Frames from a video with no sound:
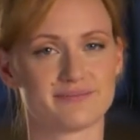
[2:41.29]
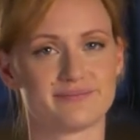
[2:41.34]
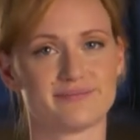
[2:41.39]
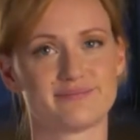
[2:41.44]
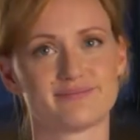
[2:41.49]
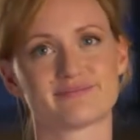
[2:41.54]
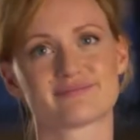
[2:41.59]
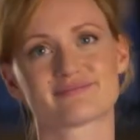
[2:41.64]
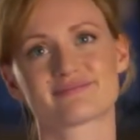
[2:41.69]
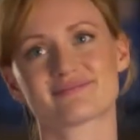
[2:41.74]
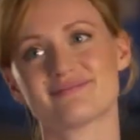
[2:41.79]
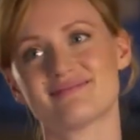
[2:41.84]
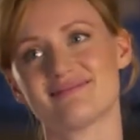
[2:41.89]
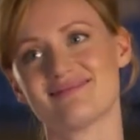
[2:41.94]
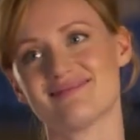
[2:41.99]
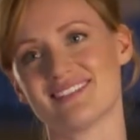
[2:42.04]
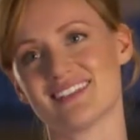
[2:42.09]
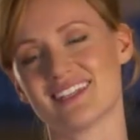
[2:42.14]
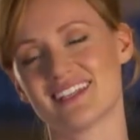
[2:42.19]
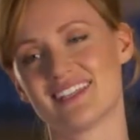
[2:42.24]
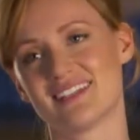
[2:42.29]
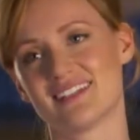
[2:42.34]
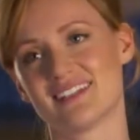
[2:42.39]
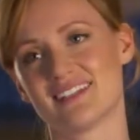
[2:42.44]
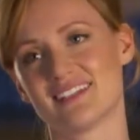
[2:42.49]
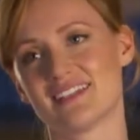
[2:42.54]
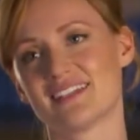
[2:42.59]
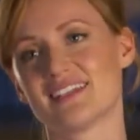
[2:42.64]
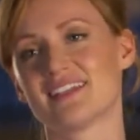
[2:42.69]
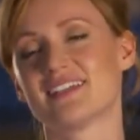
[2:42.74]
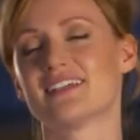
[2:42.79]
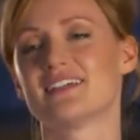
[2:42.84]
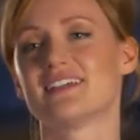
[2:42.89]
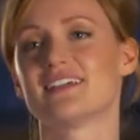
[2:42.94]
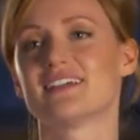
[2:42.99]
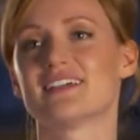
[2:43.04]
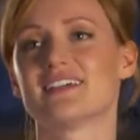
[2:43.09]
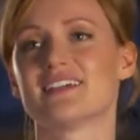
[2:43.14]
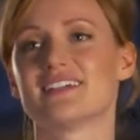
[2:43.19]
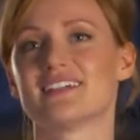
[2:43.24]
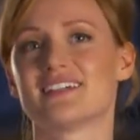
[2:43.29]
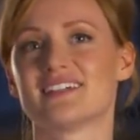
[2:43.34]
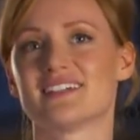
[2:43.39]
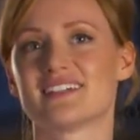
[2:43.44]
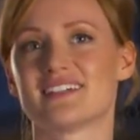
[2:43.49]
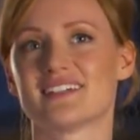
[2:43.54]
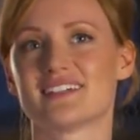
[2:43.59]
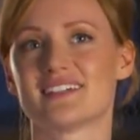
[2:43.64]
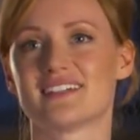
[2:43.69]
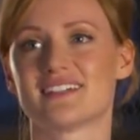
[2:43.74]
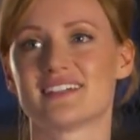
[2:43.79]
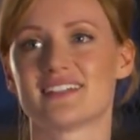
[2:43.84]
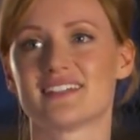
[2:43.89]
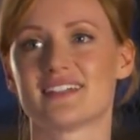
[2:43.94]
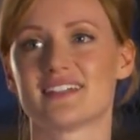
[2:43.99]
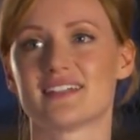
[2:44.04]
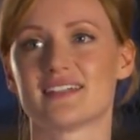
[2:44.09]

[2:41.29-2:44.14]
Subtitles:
(silence)